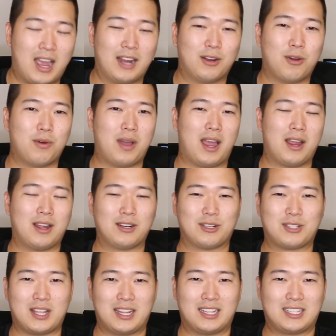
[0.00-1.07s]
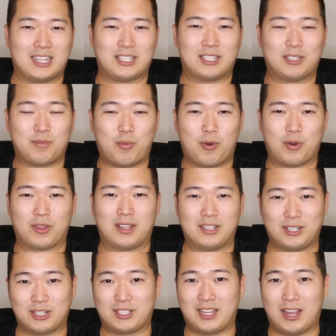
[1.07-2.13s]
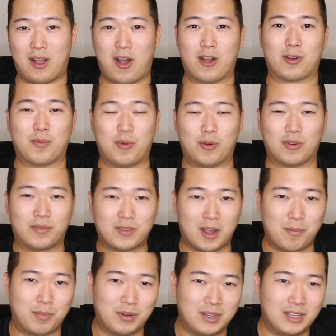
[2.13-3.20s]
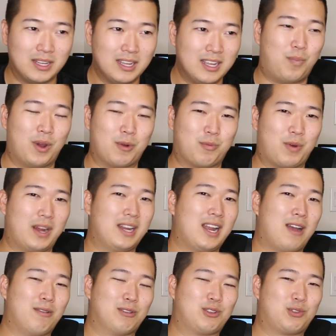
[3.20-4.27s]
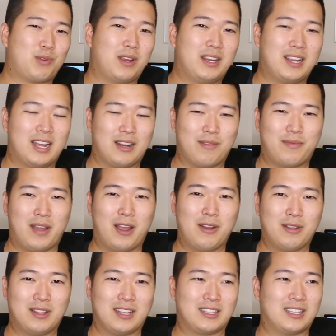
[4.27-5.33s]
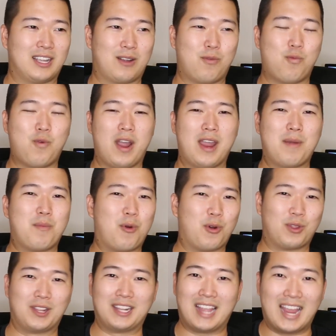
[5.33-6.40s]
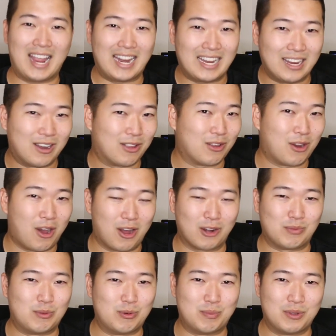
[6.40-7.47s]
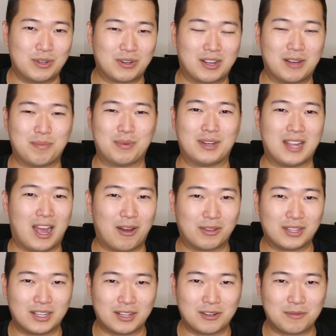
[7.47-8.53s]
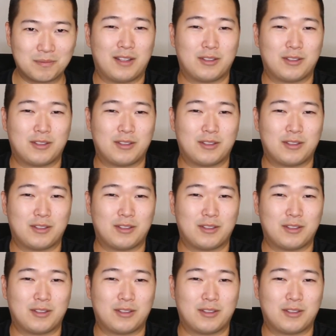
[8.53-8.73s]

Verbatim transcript: I know I understand that Tesla's more than just a automotive company, but right now it's trading at a value that's like way more than any other automobile company out there.